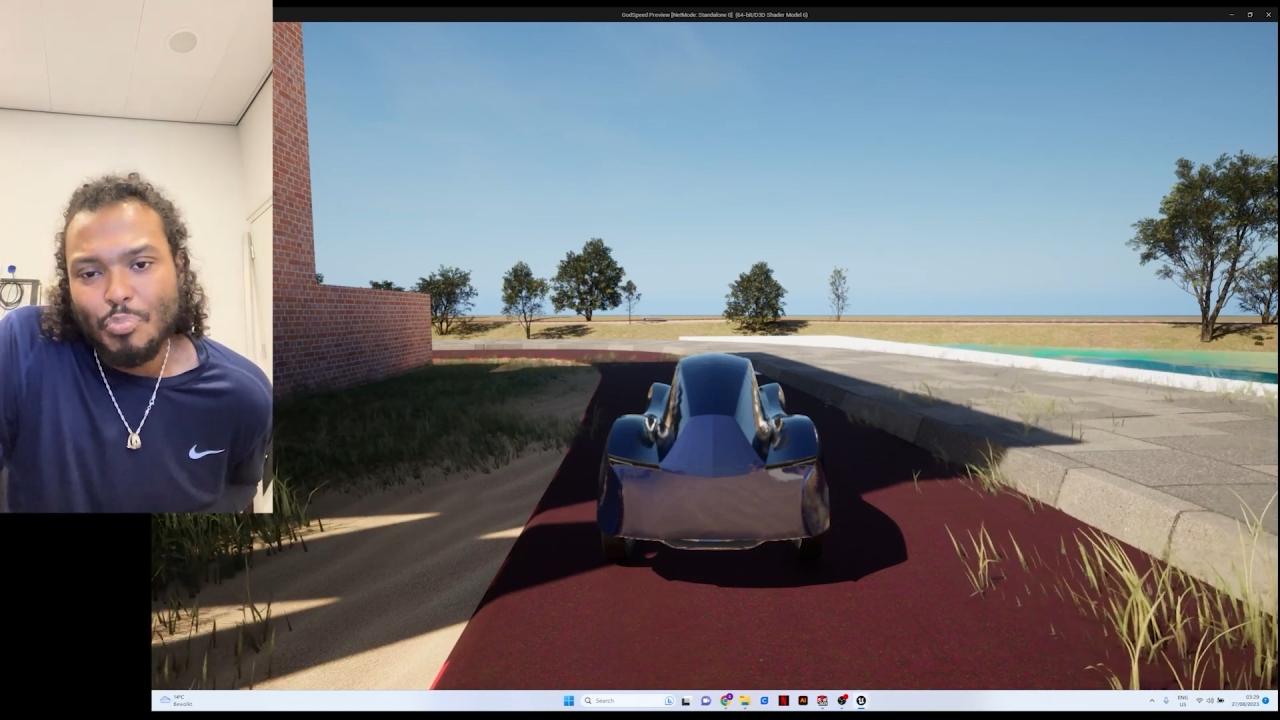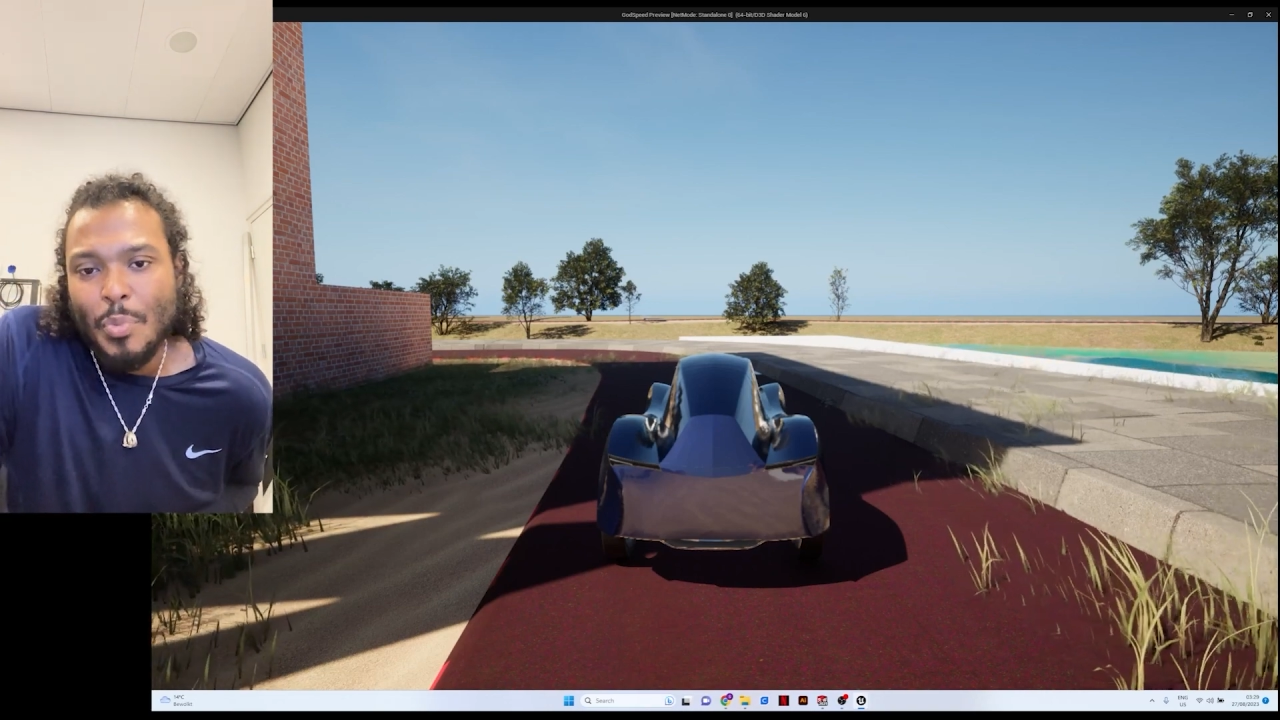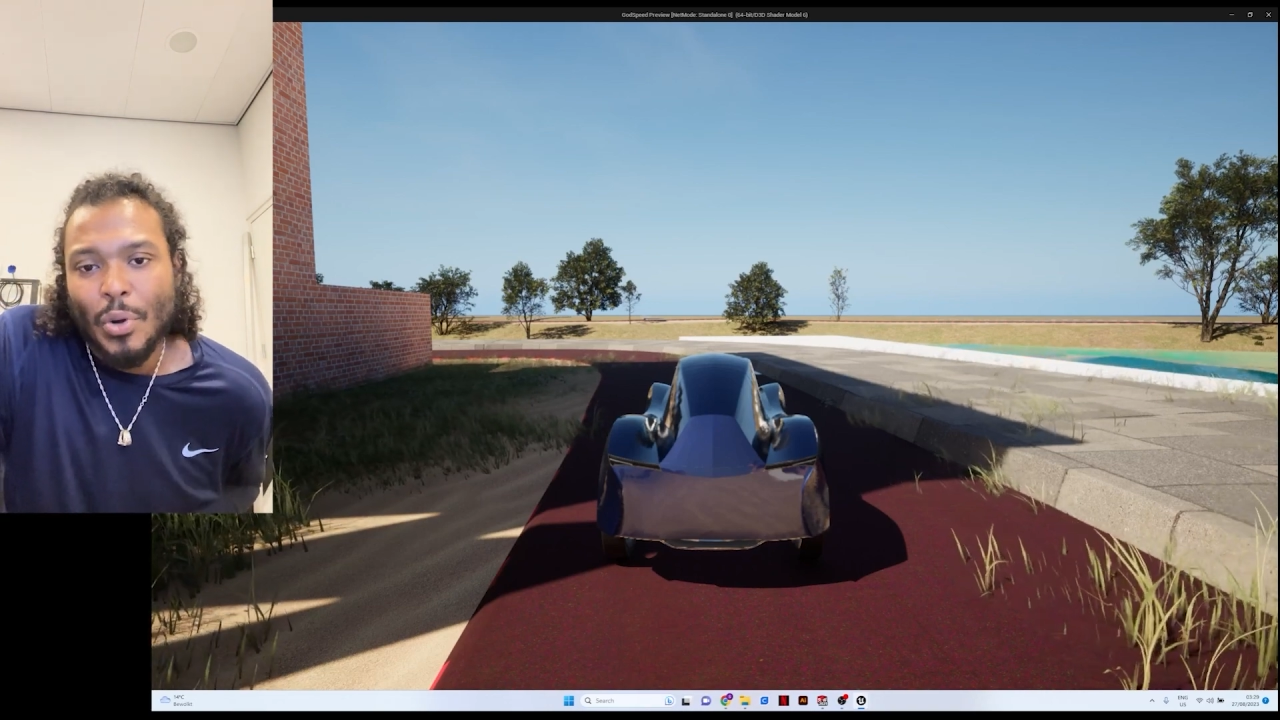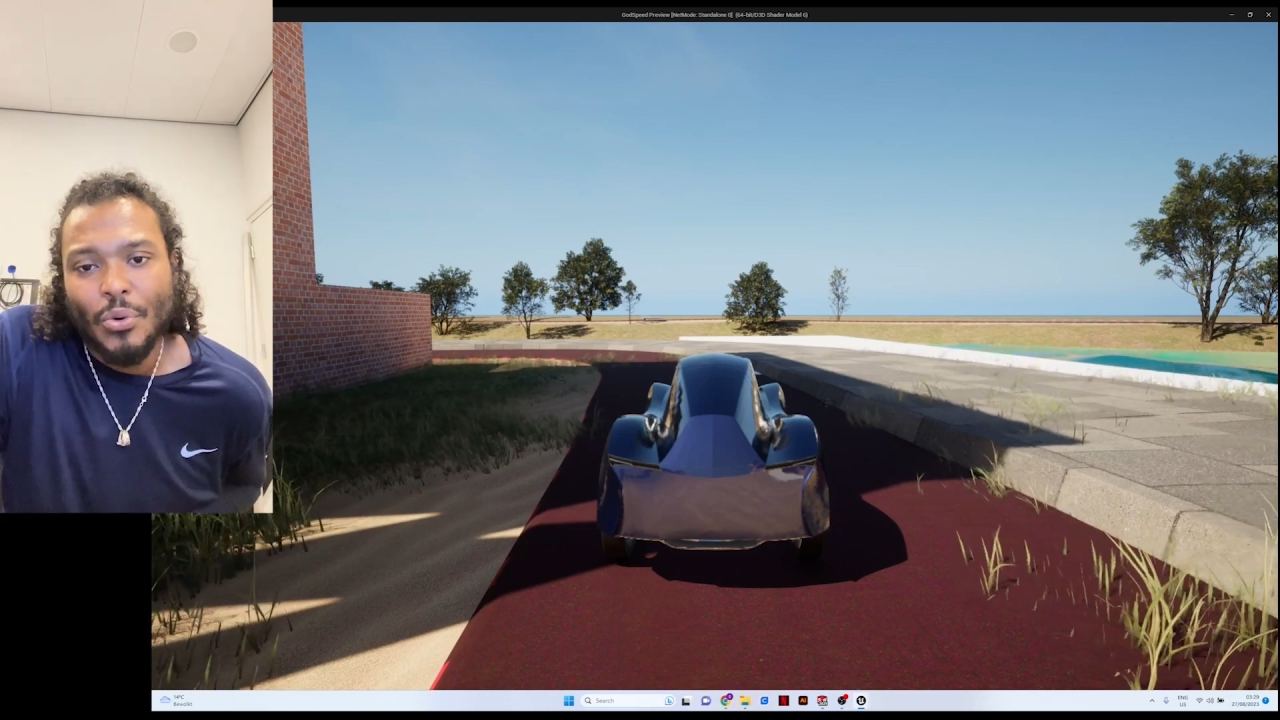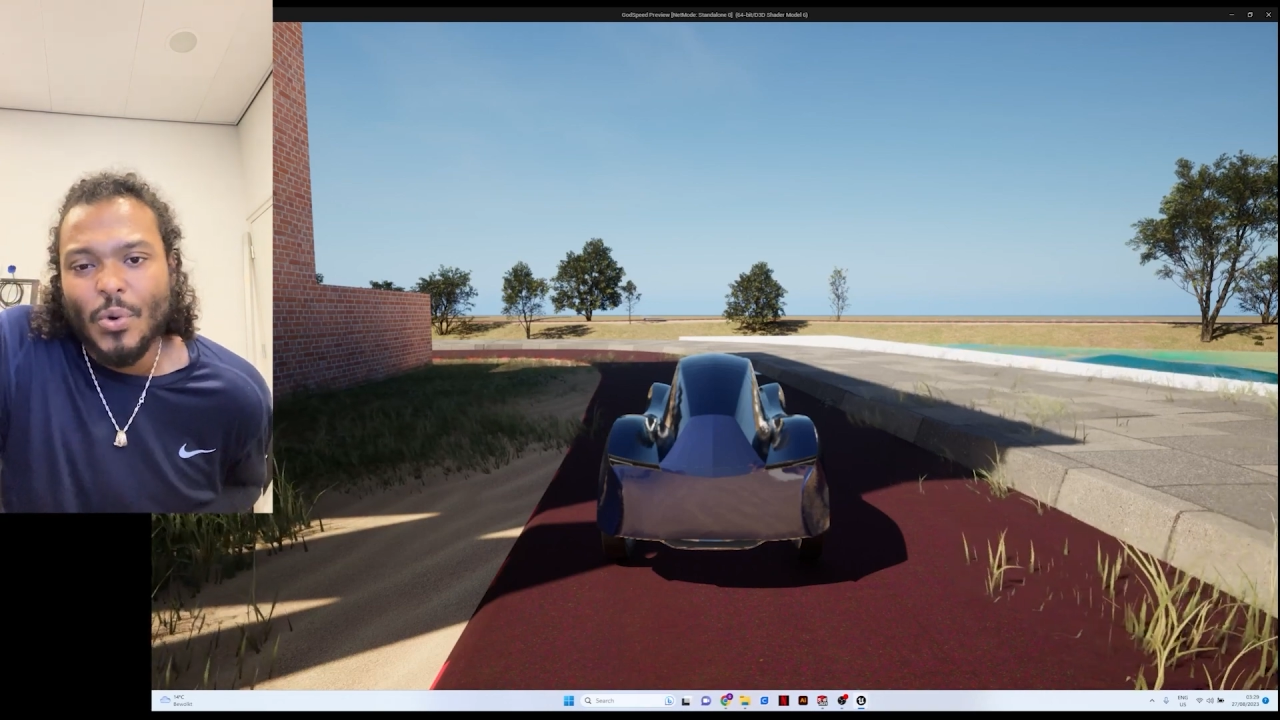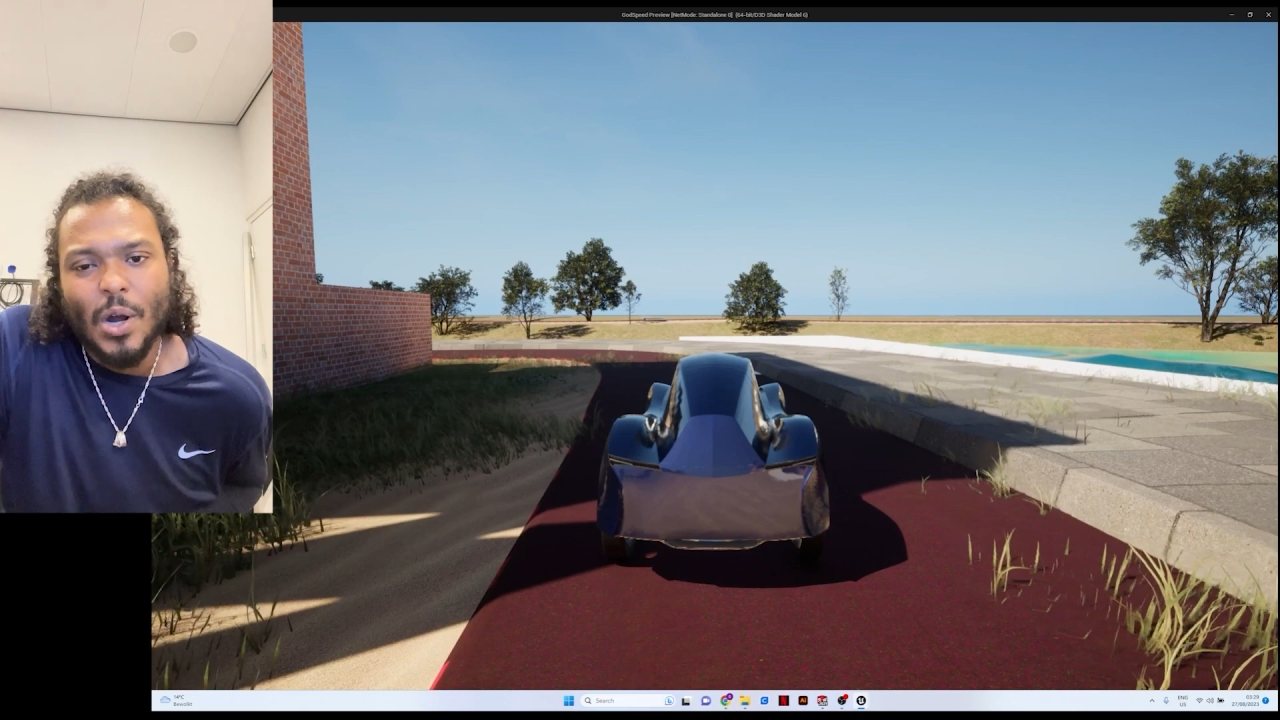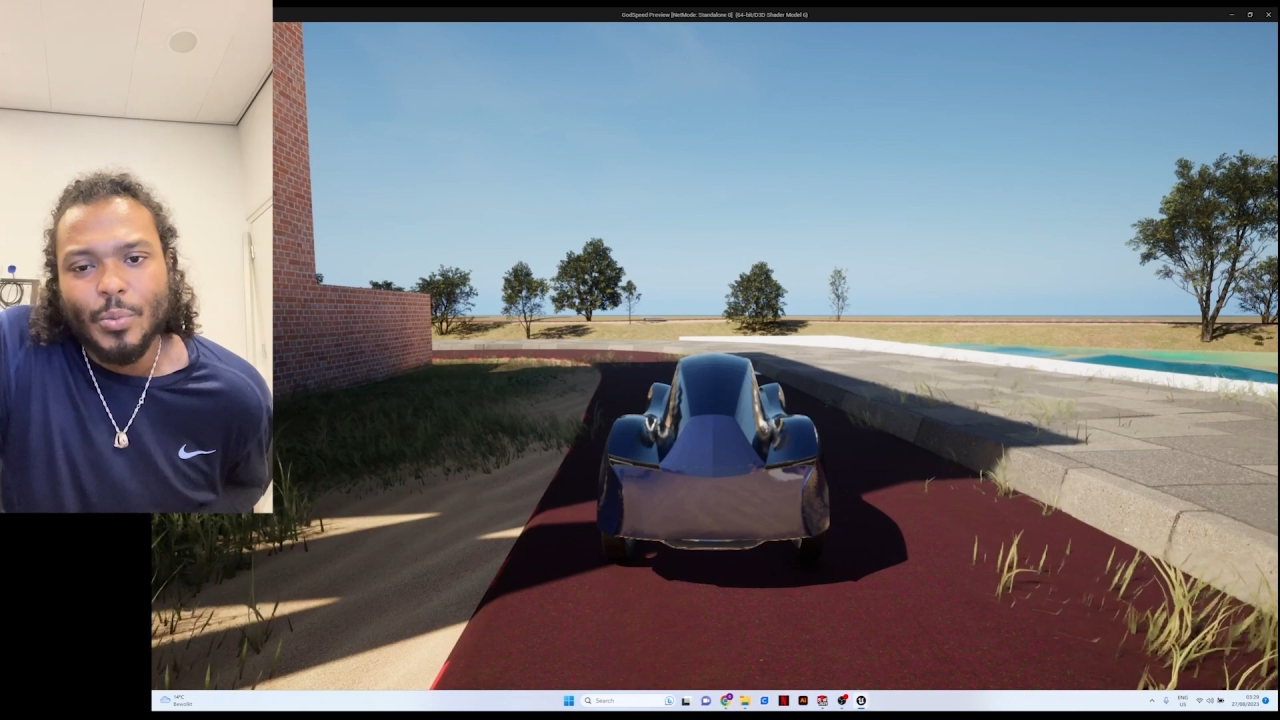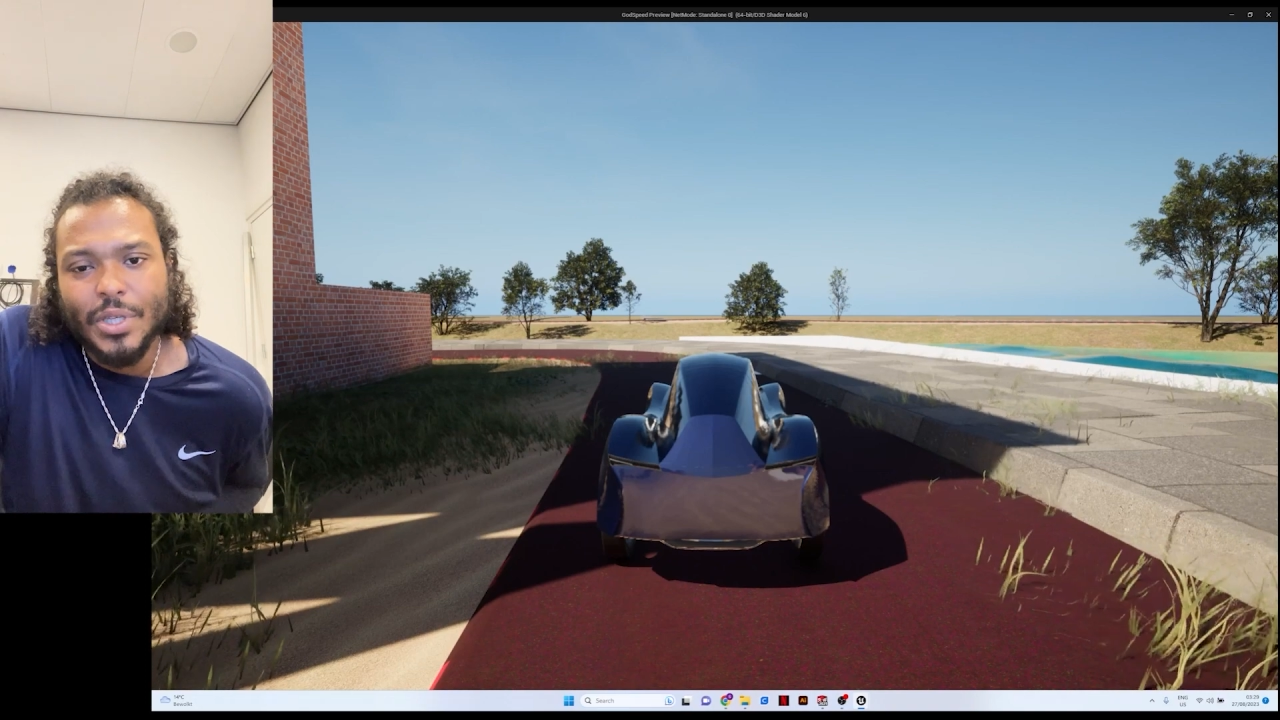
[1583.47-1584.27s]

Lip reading: people around